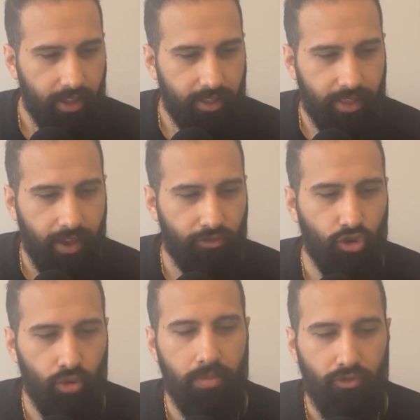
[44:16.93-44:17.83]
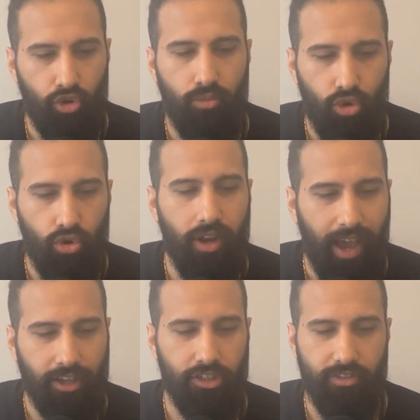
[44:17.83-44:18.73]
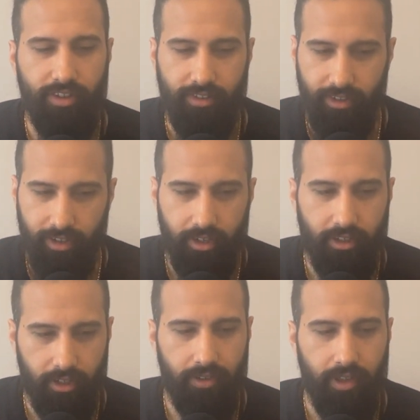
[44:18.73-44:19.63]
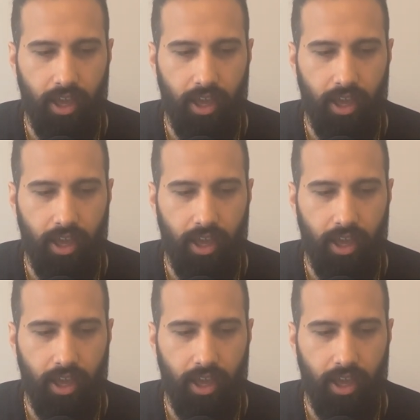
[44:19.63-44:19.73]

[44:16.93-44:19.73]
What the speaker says: therefore perform all actions as a yajna